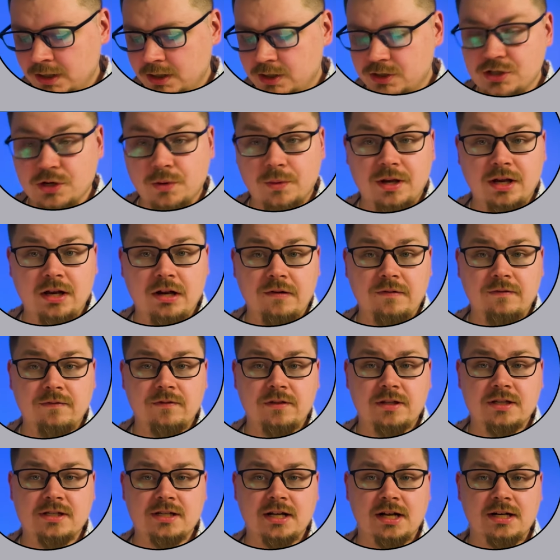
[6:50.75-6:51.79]
So if
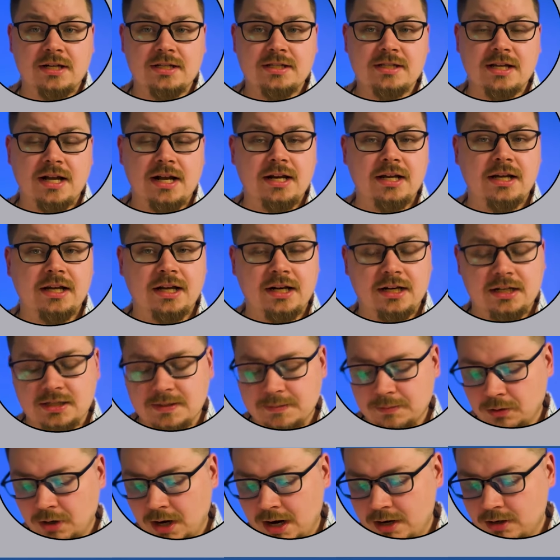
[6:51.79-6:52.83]
the sun is setting and
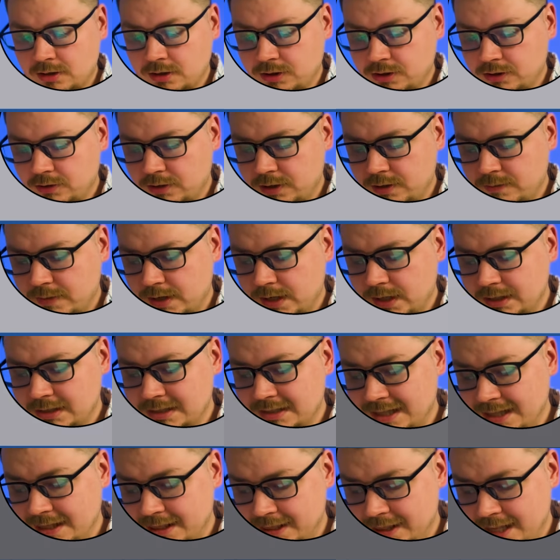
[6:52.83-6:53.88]
it's prior to thirty
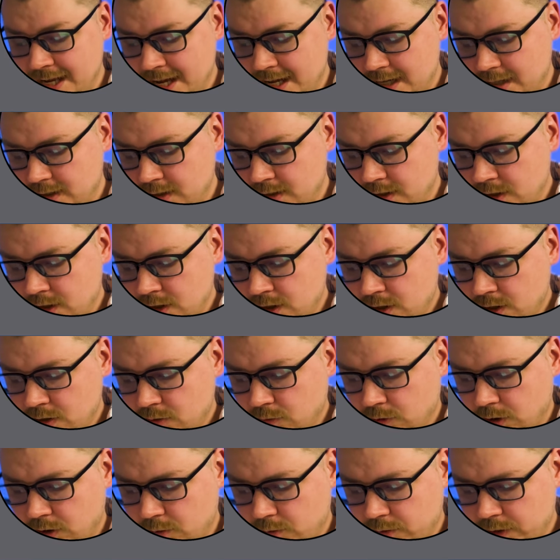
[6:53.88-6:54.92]
minutes, then
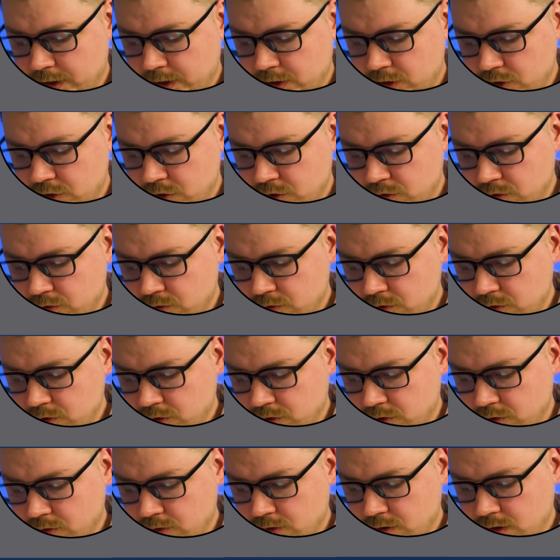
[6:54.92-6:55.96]
we're going to
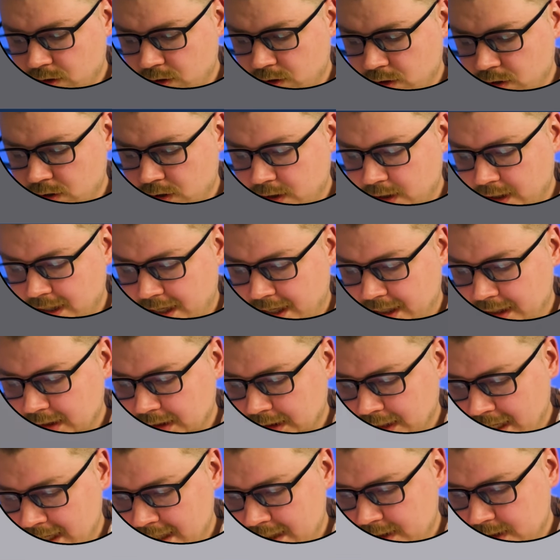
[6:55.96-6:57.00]
turn on a
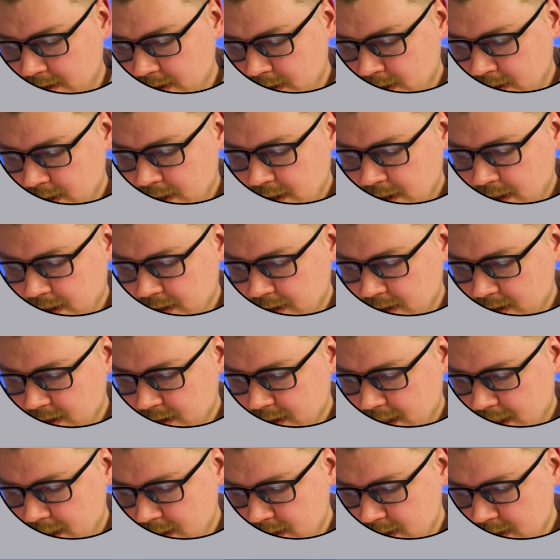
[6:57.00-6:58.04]
light. In this
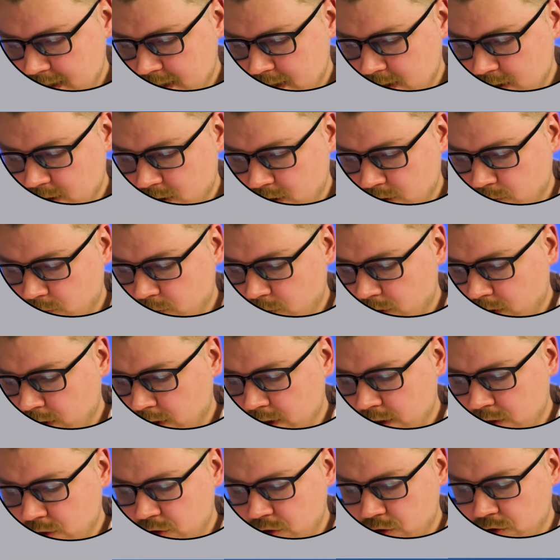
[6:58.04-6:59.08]
case here, we're
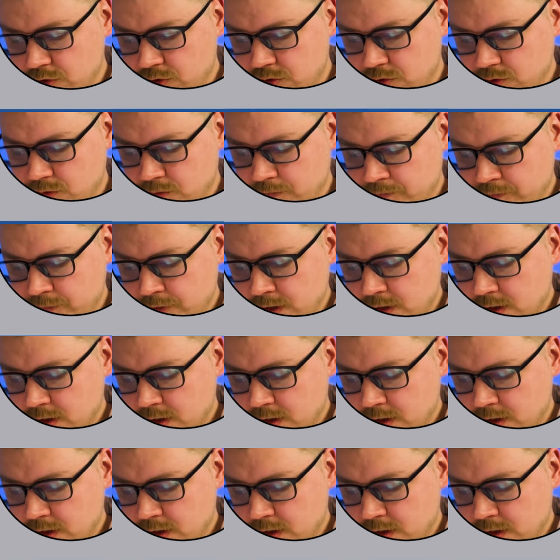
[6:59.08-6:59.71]
going to do